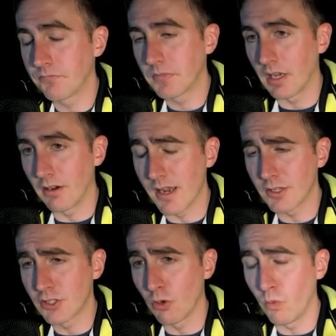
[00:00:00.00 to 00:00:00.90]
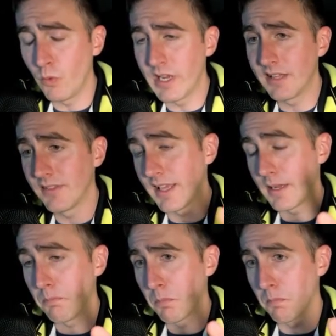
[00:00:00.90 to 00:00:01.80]
all right, so when
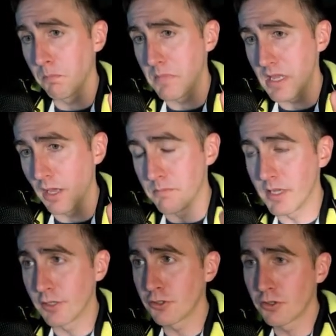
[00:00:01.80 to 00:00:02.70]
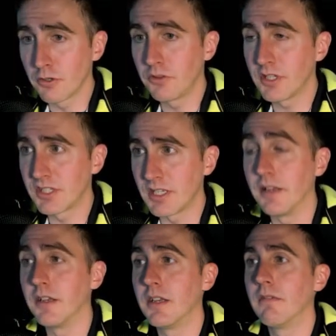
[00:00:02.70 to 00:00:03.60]
they administered the
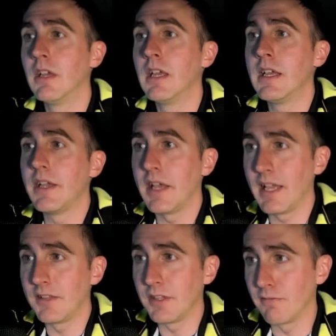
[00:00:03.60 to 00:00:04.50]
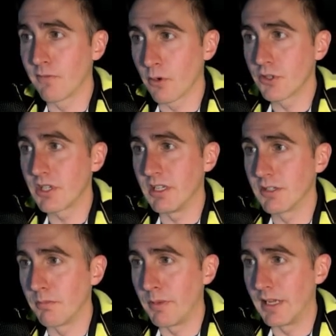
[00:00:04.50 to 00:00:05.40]
sedative, and the first
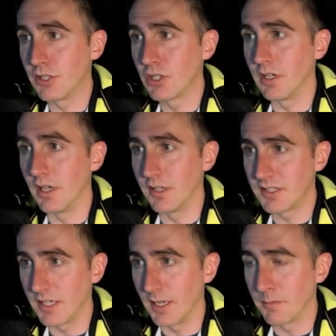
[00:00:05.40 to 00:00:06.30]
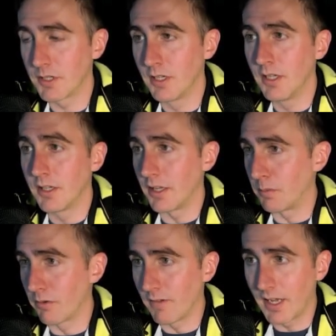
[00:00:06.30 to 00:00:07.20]
intubation attempt. They
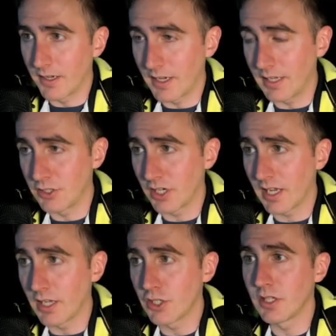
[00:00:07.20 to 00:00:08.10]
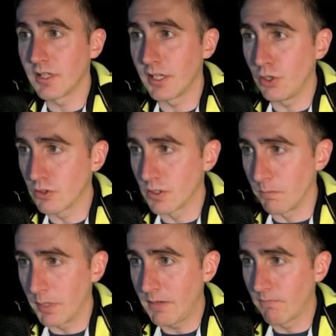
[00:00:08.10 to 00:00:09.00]
provided education. They used a
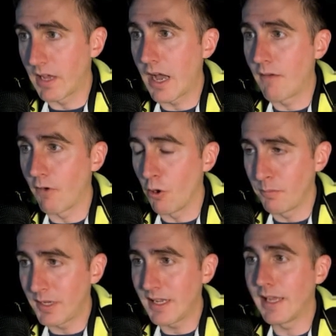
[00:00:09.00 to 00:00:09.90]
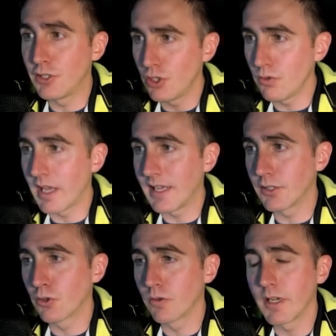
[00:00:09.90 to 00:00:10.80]
PEEP valve, OPA,
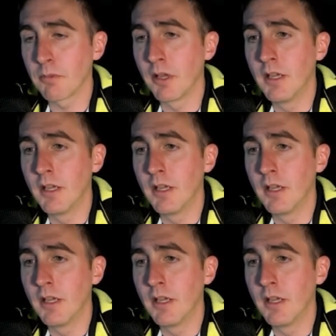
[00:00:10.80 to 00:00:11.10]
two-handed grip,